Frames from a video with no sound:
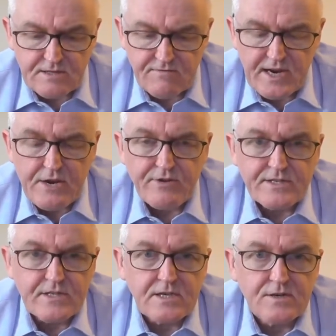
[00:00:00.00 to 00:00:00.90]

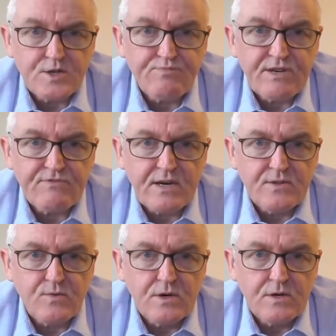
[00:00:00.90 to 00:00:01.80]
variant is going to spread around
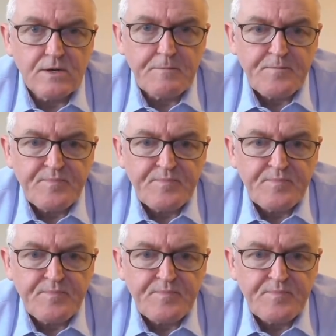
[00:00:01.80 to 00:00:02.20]
the world,